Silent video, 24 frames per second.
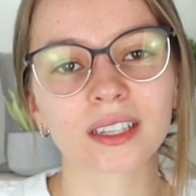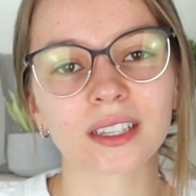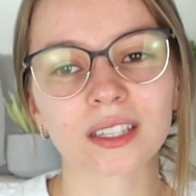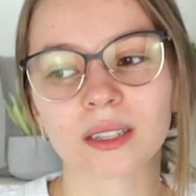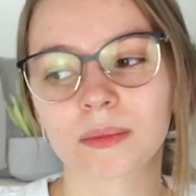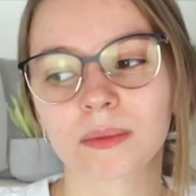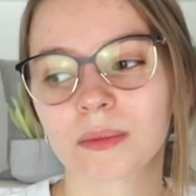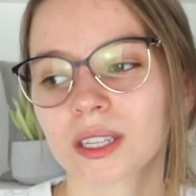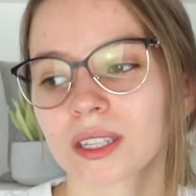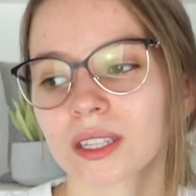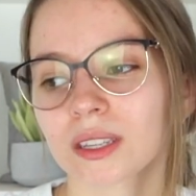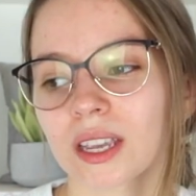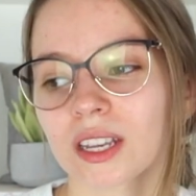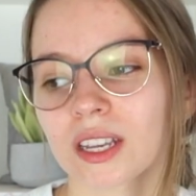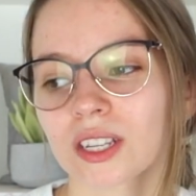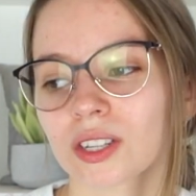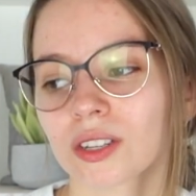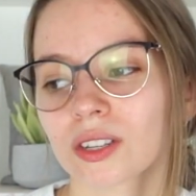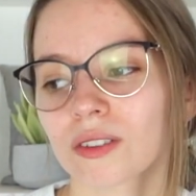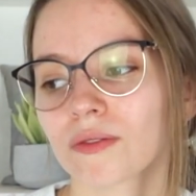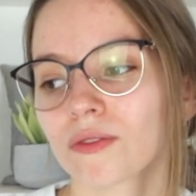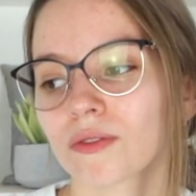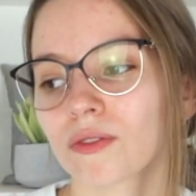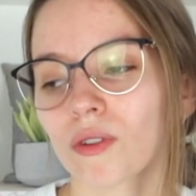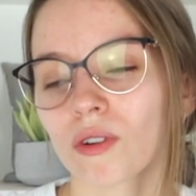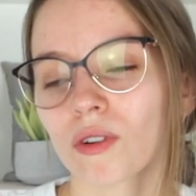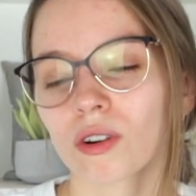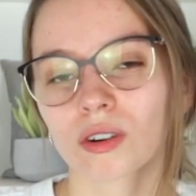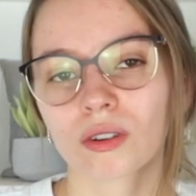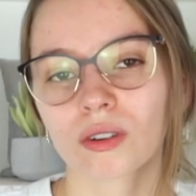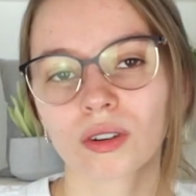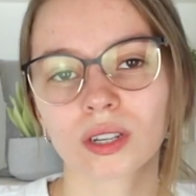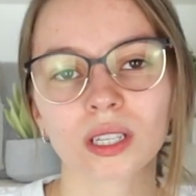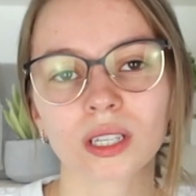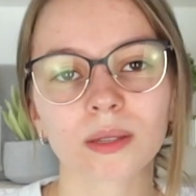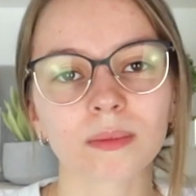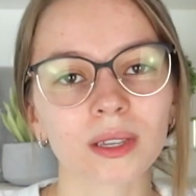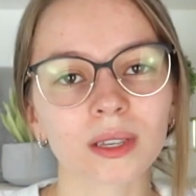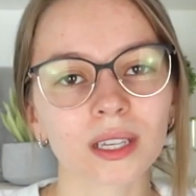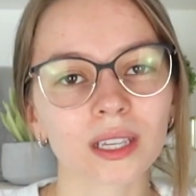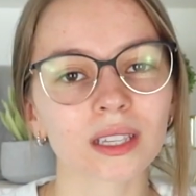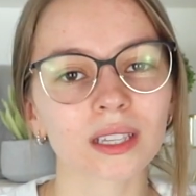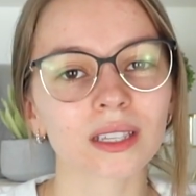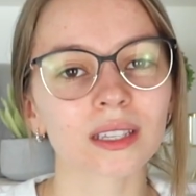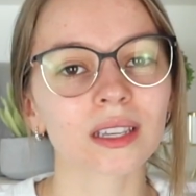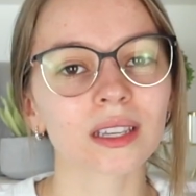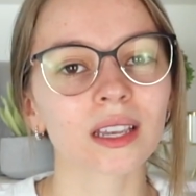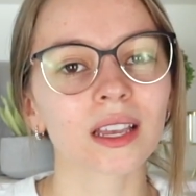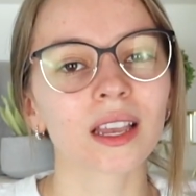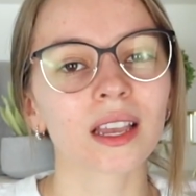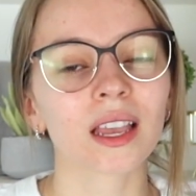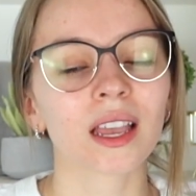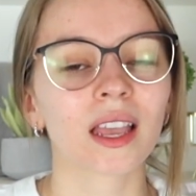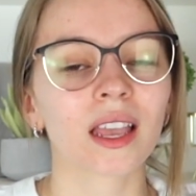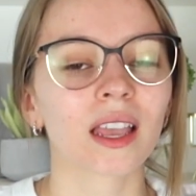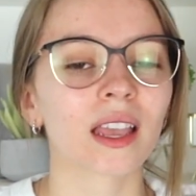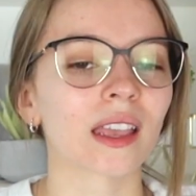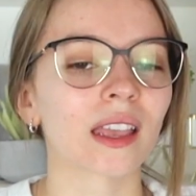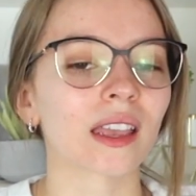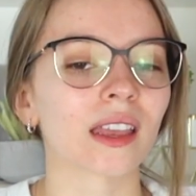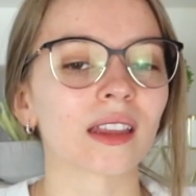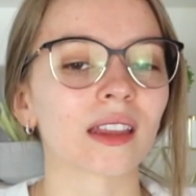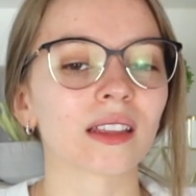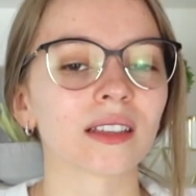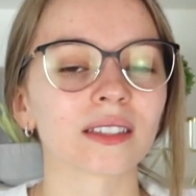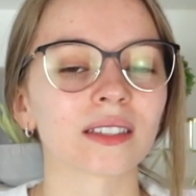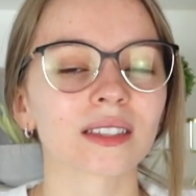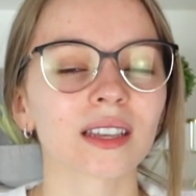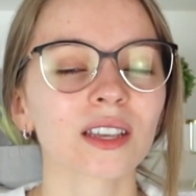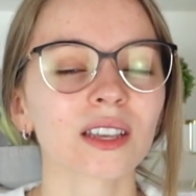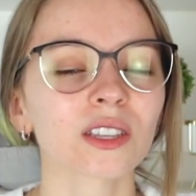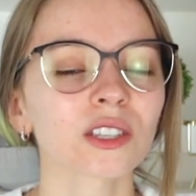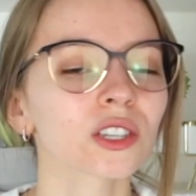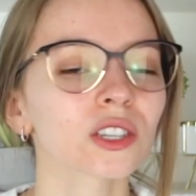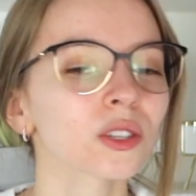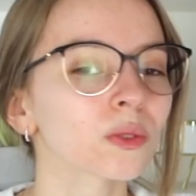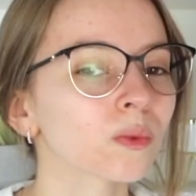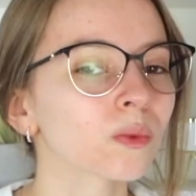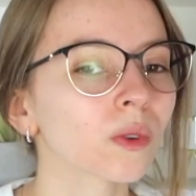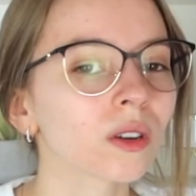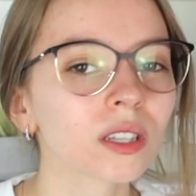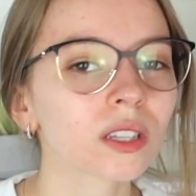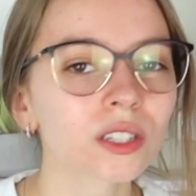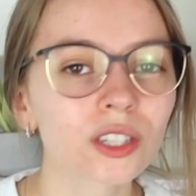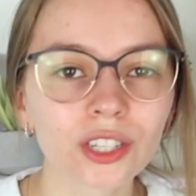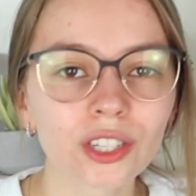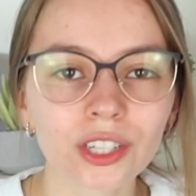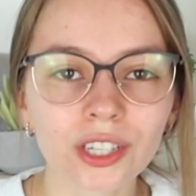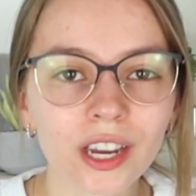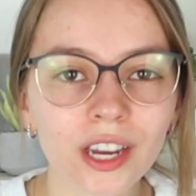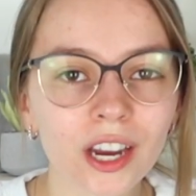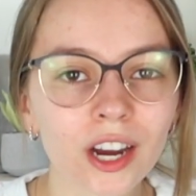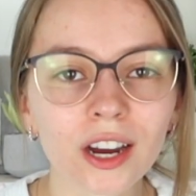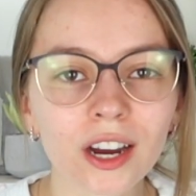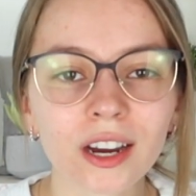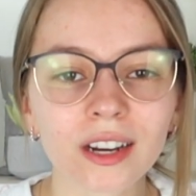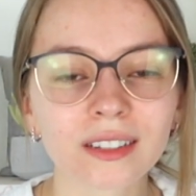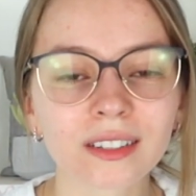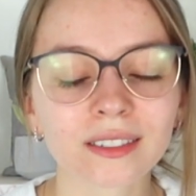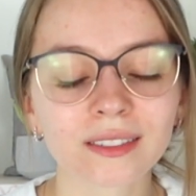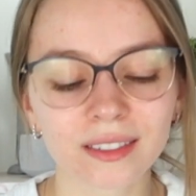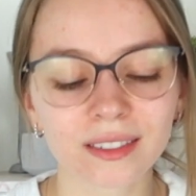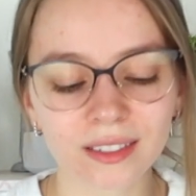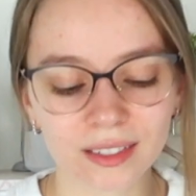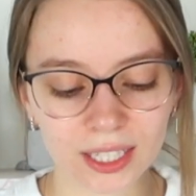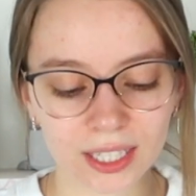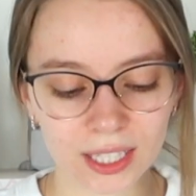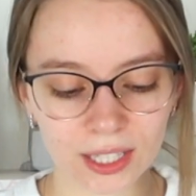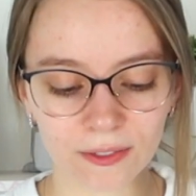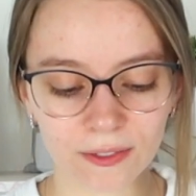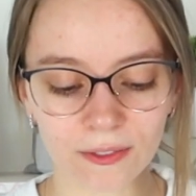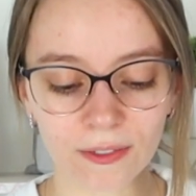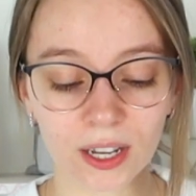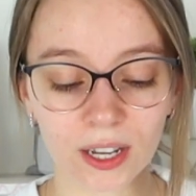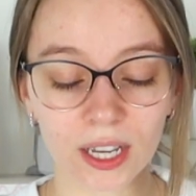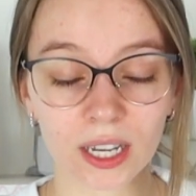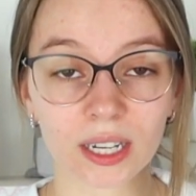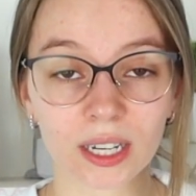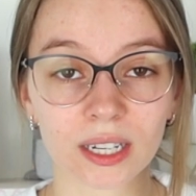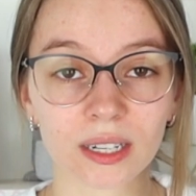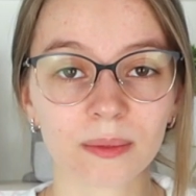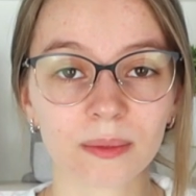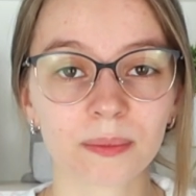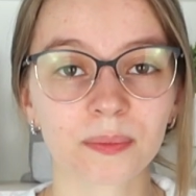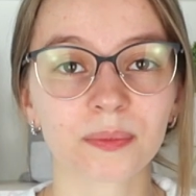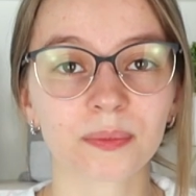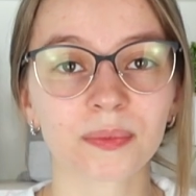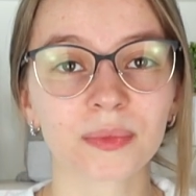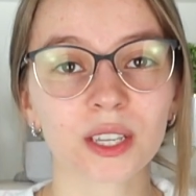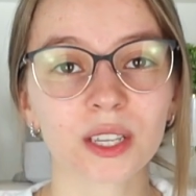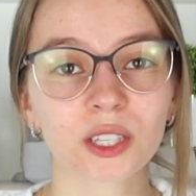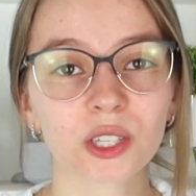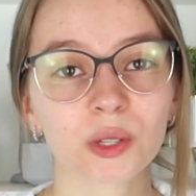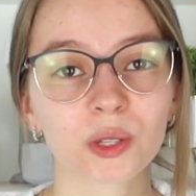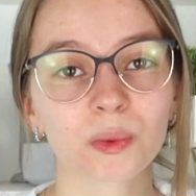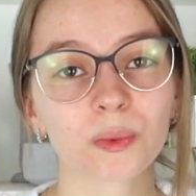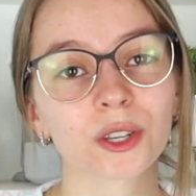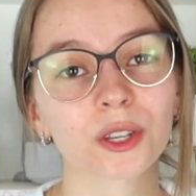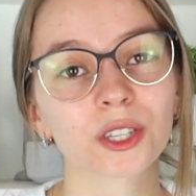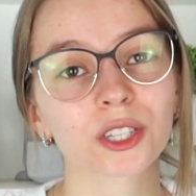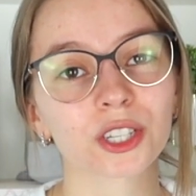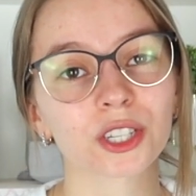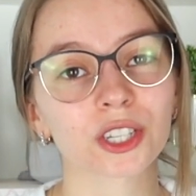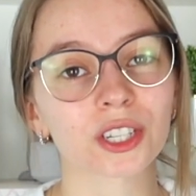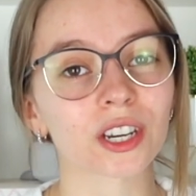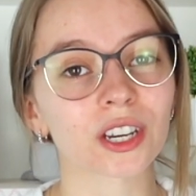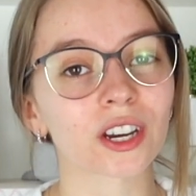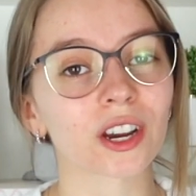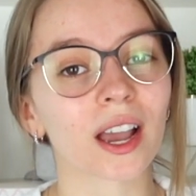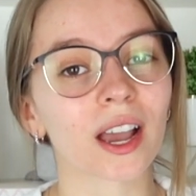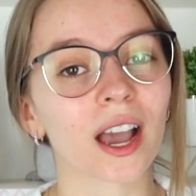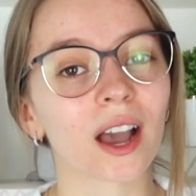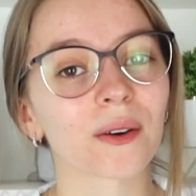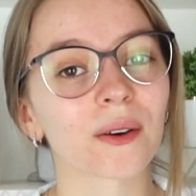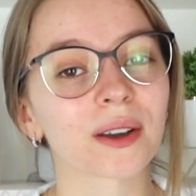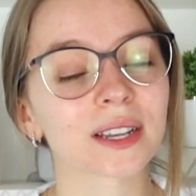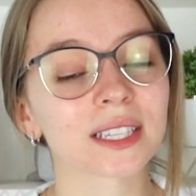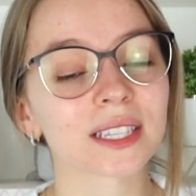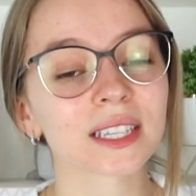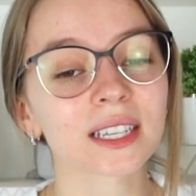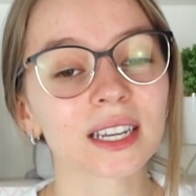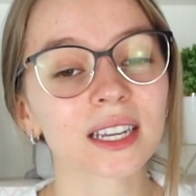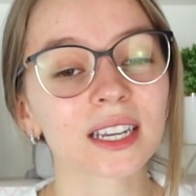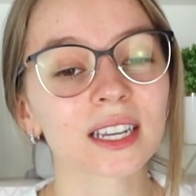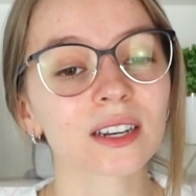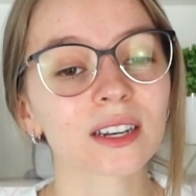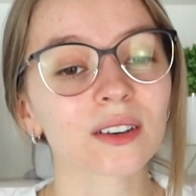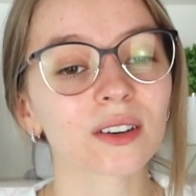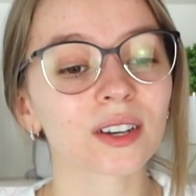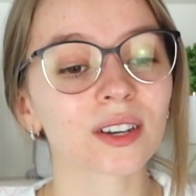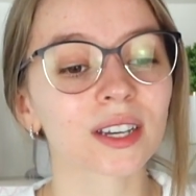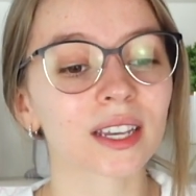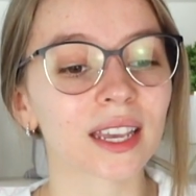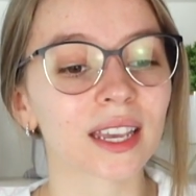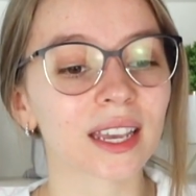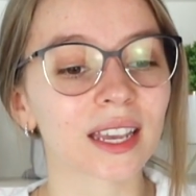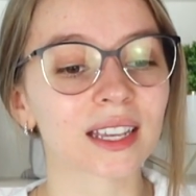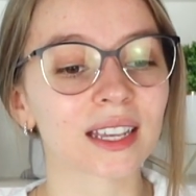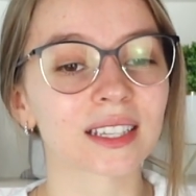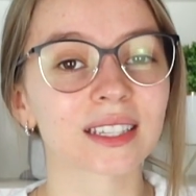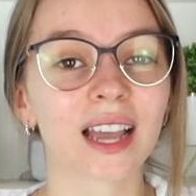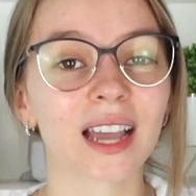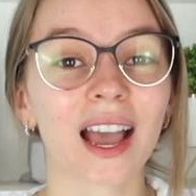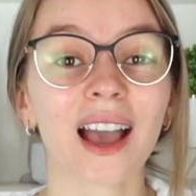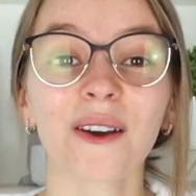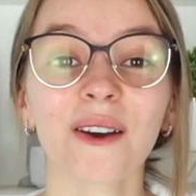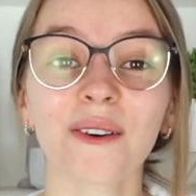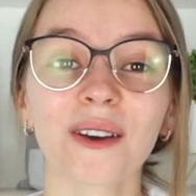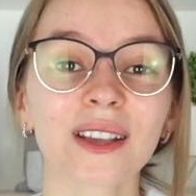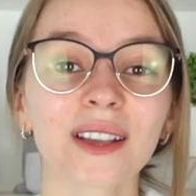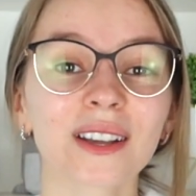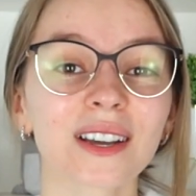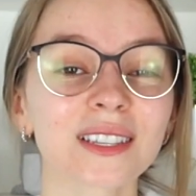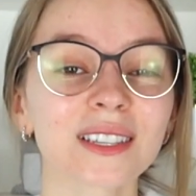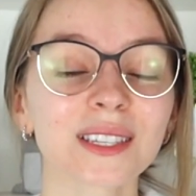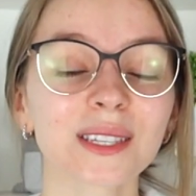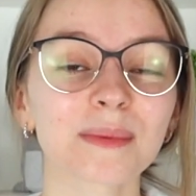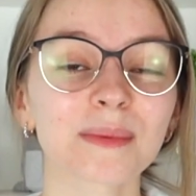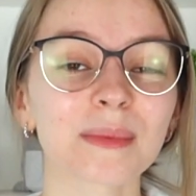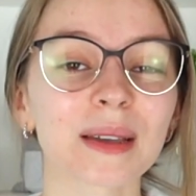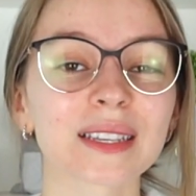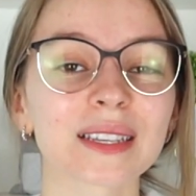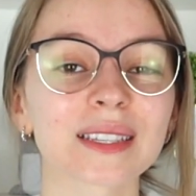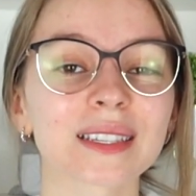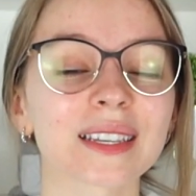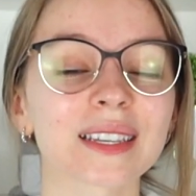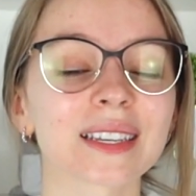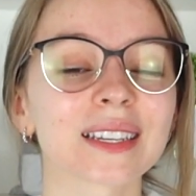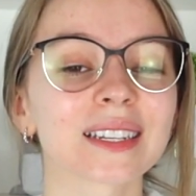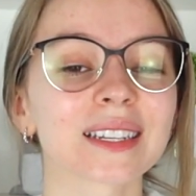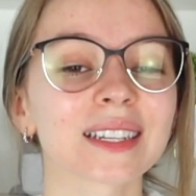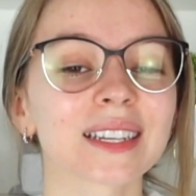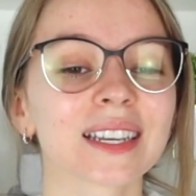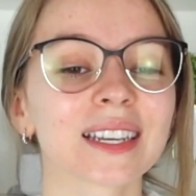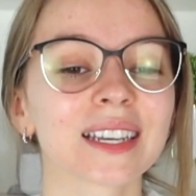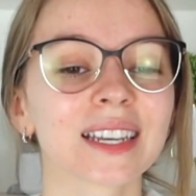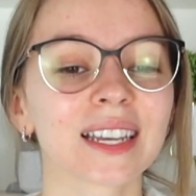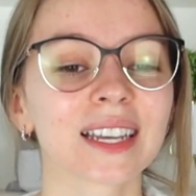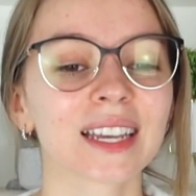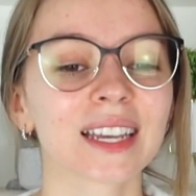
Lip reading: customization for Christmas, and I just wanted to share. It's fun. I just wanted to share how I did it and how I customized it.